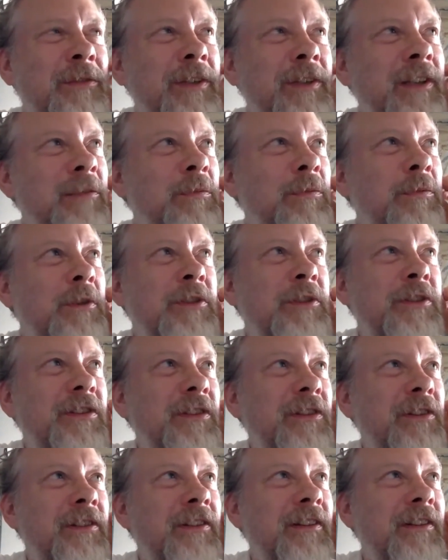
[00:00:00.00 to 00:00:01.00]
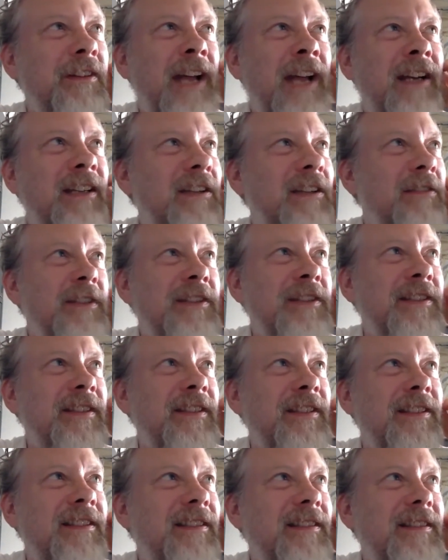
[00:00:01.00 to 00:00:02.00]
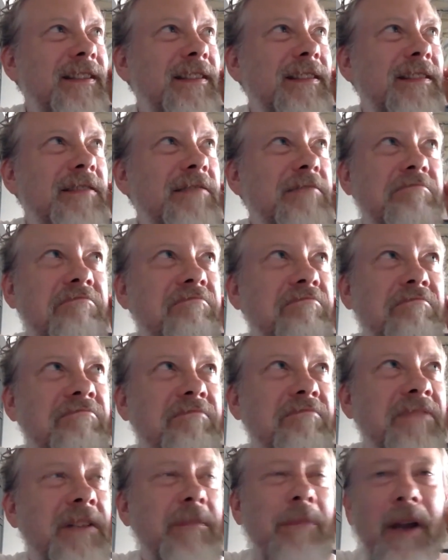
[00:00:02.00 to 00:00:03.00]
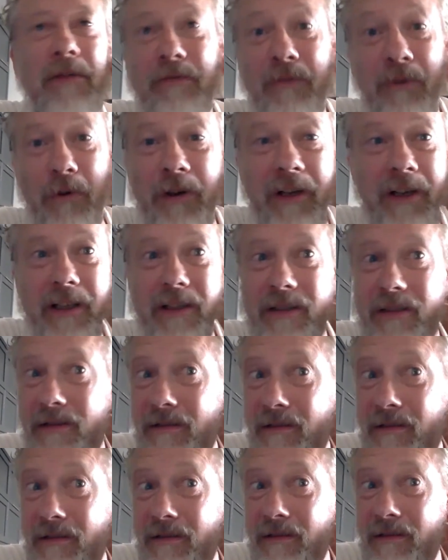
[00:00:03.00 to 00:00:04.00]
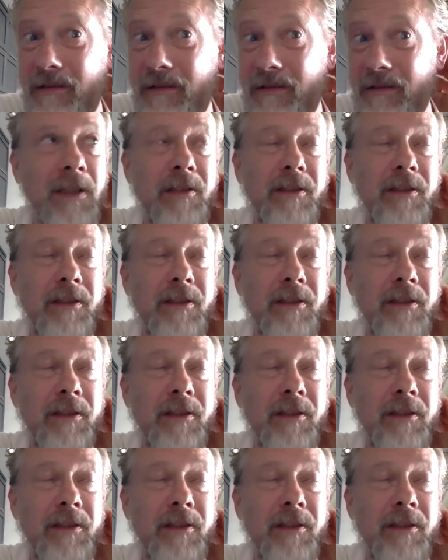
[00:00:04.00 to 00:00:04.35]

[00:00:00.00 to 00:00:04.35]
really wasn't an activist since in my 40s, you know.